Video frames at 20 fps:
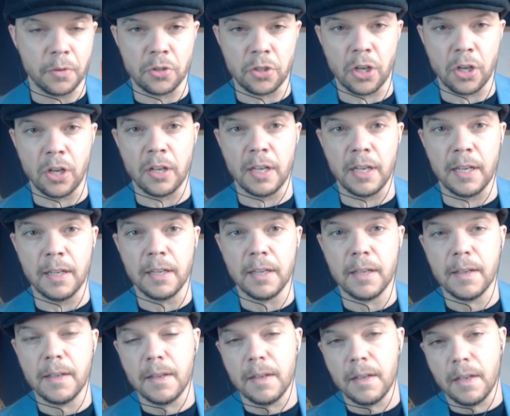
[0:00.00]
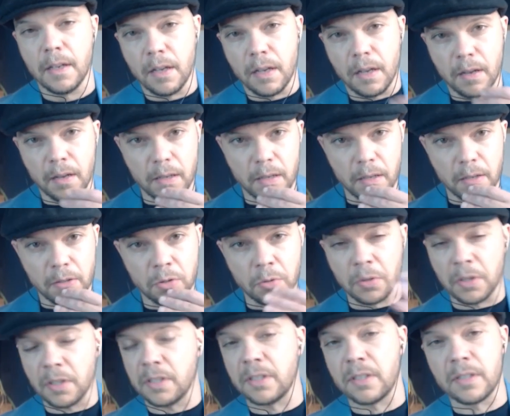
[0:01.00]
journey. Do
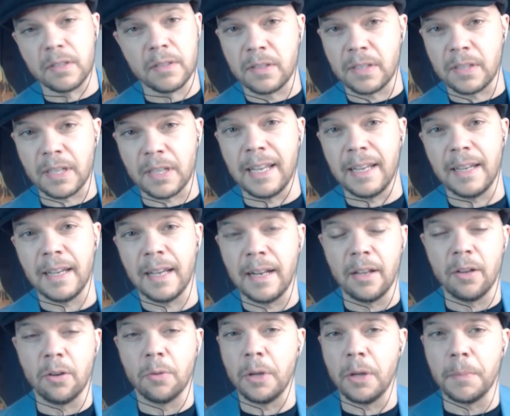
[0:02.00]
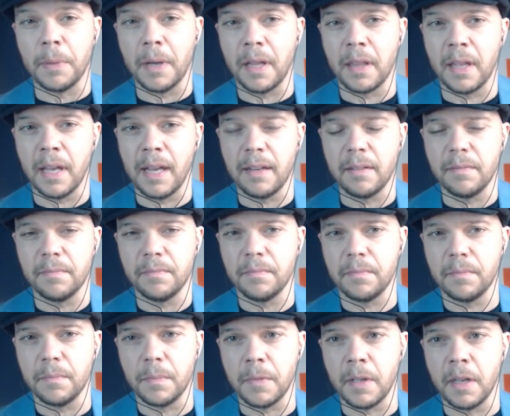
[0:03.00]
you want to say a little bit about that
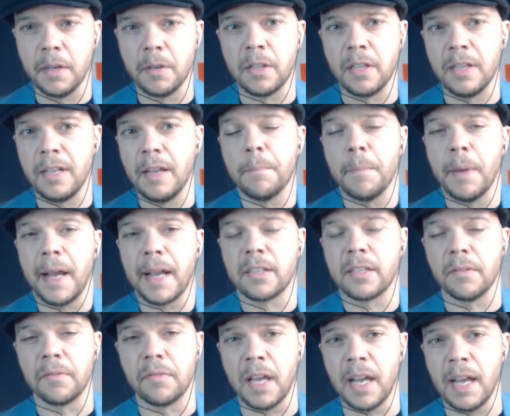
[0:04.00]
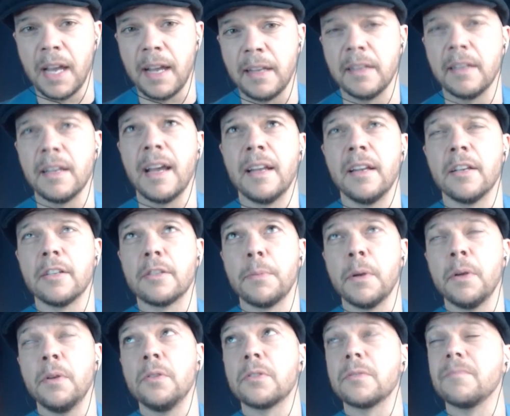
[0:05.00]
and the impacts of that? And I
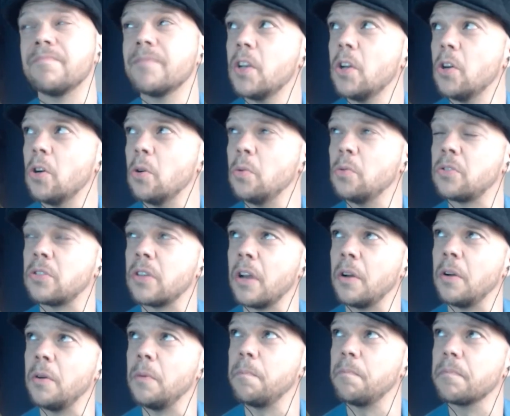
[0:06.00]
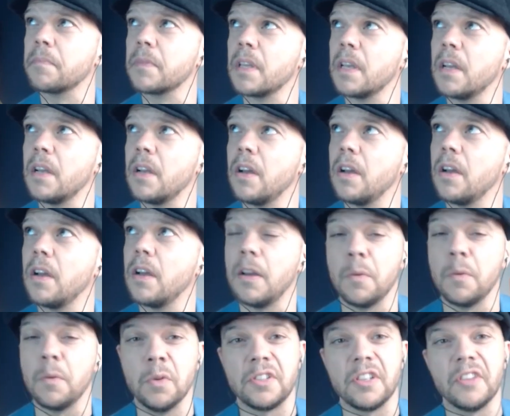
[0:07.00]
suppose also,
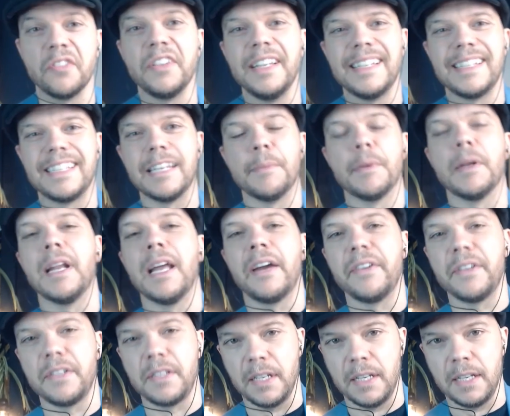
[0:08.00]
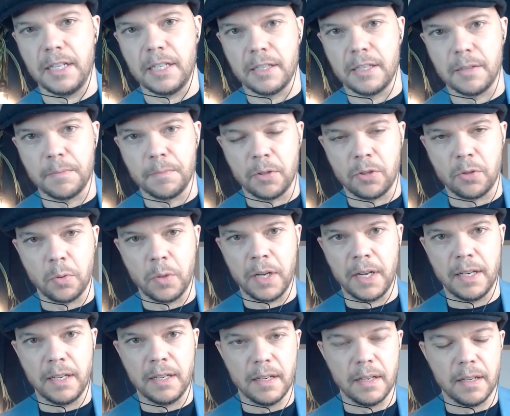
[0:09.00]
was there any similarities
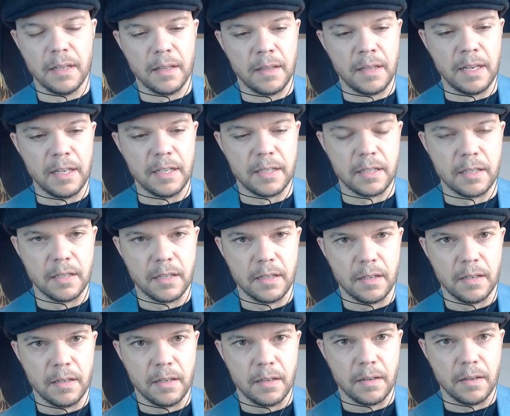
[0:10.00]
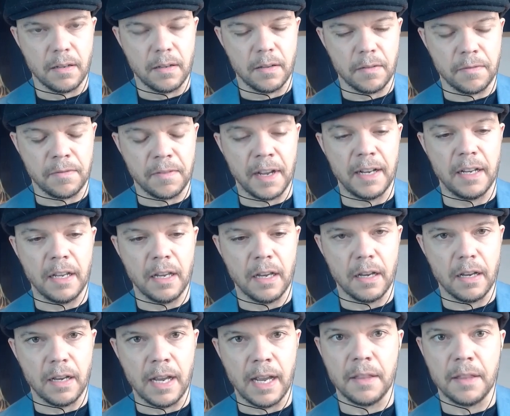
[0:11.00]
between this
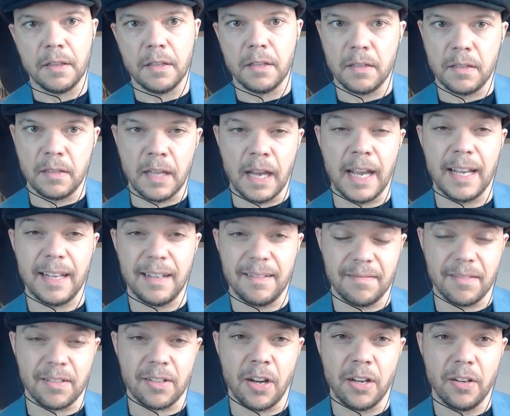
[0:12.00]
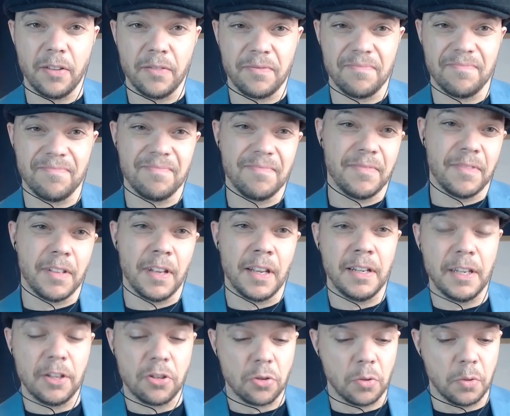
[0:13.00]
failure and that kind of
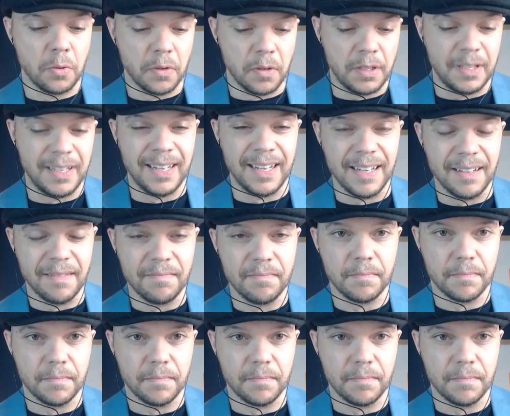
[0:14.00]
initial year?